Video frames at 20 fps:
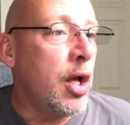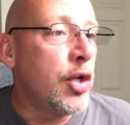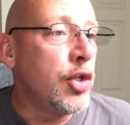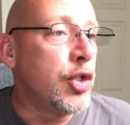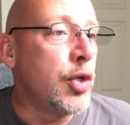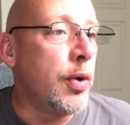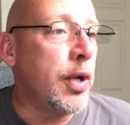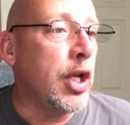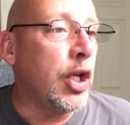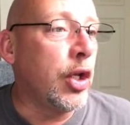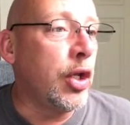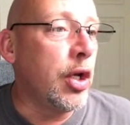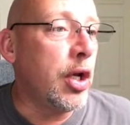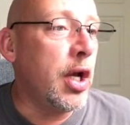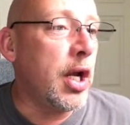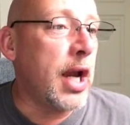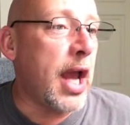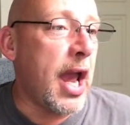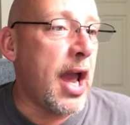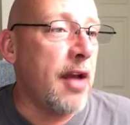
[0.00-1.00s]
doing
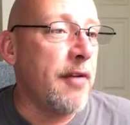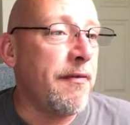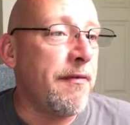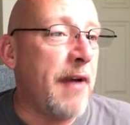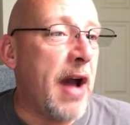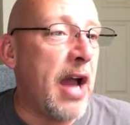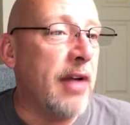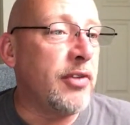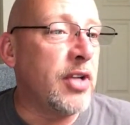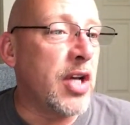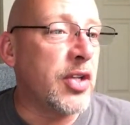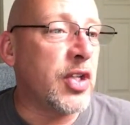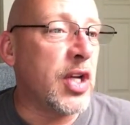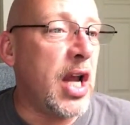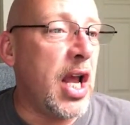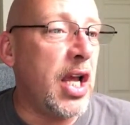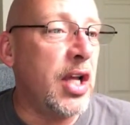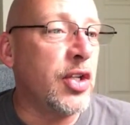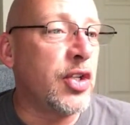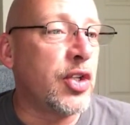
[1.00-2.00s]
good, had five dozen
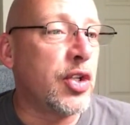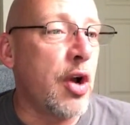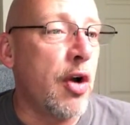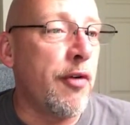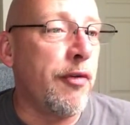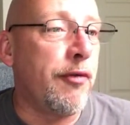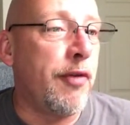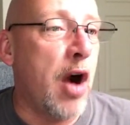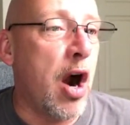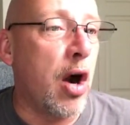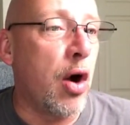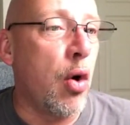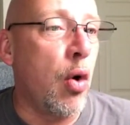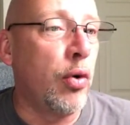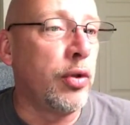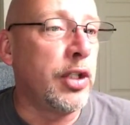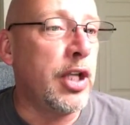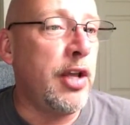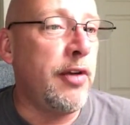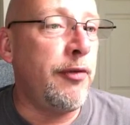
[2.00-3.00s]
eggs so far,
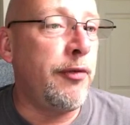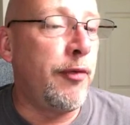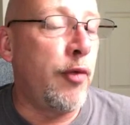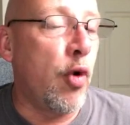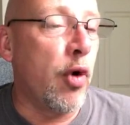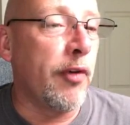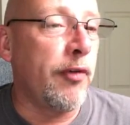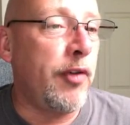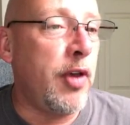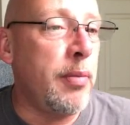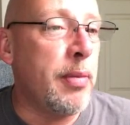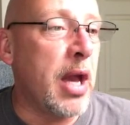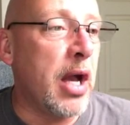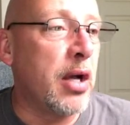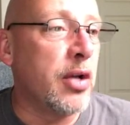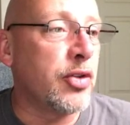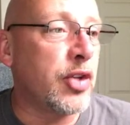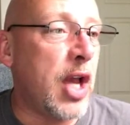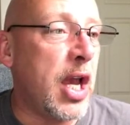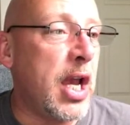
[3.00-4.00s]
only four
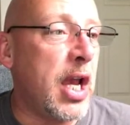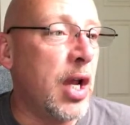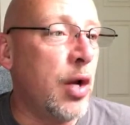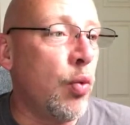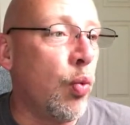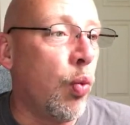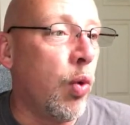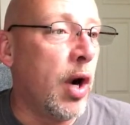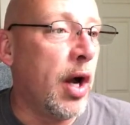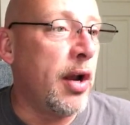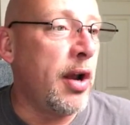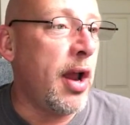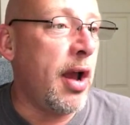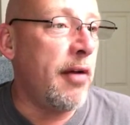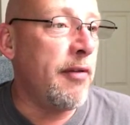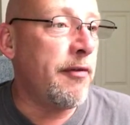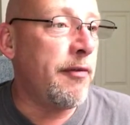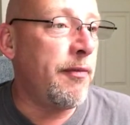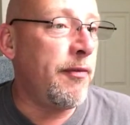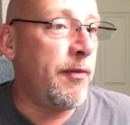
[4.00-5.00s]
females and one,
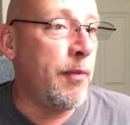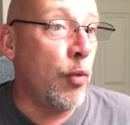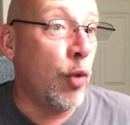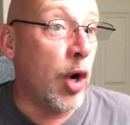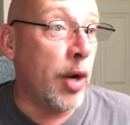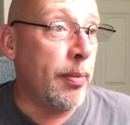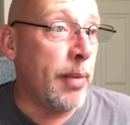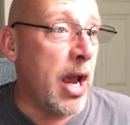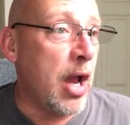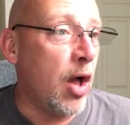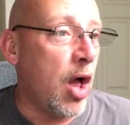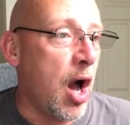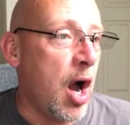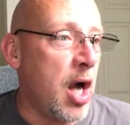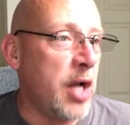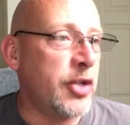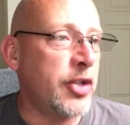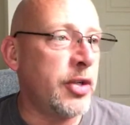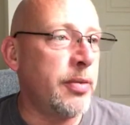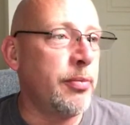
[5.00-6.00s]
one male.
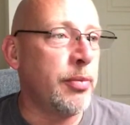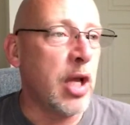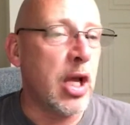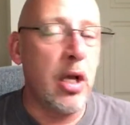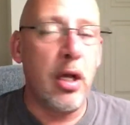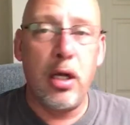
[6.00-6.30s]
Awesome.